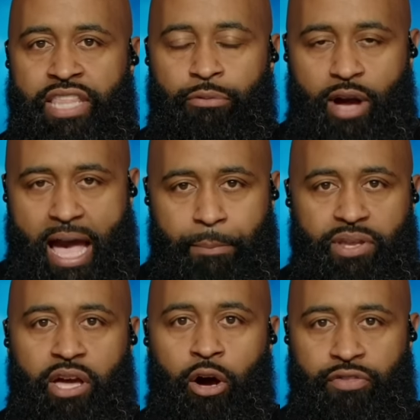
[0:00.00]
that will
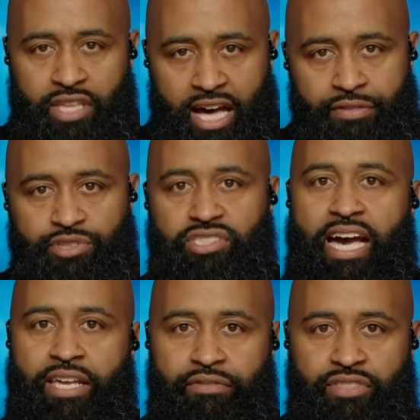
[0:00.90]
happen on the other
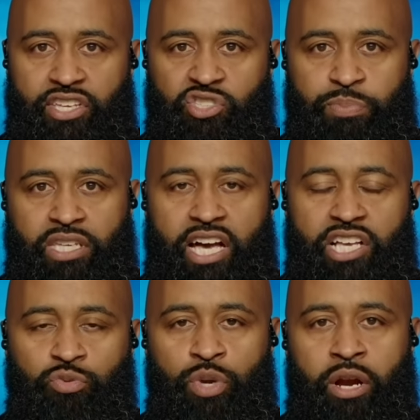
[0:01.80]
side of this,
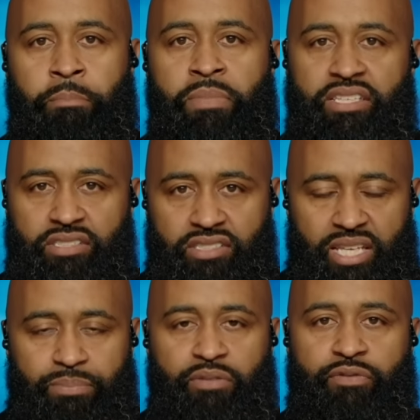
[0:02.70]
because we are missing
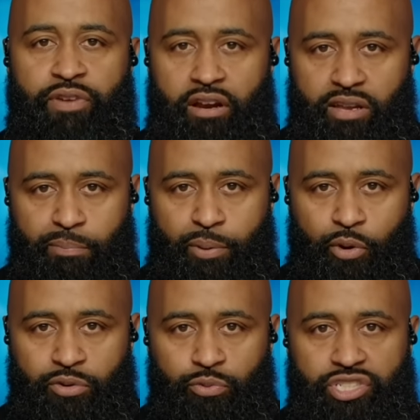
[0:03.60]
something very
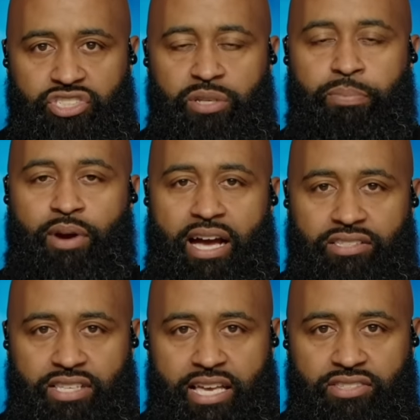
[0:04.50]
important, which is the
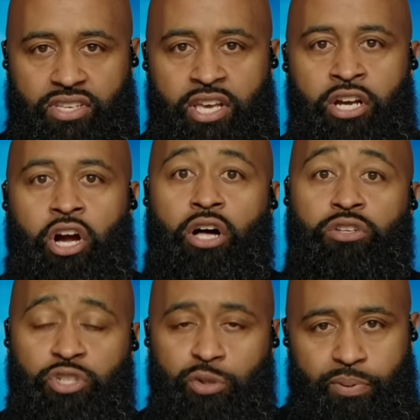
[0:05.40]
process
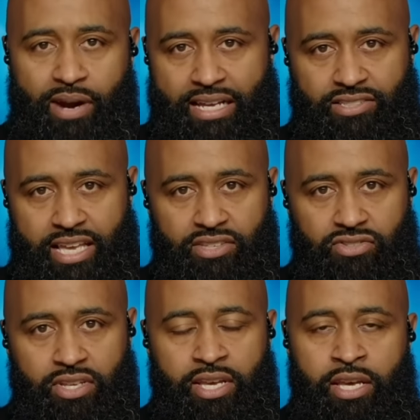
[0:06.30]
called due
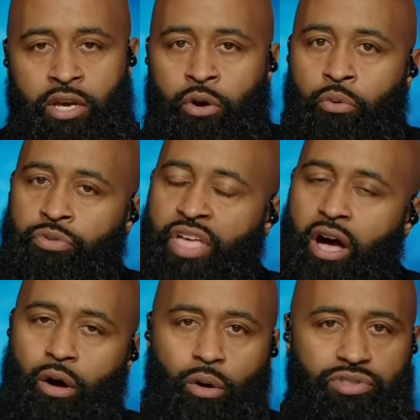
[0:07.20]
process. The
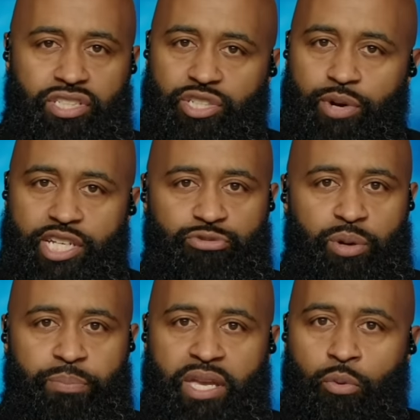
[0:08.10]
whole situation
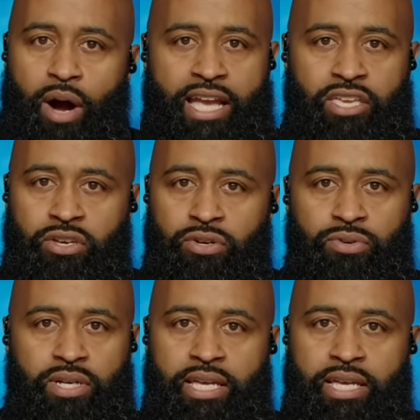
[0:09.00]
with BYU,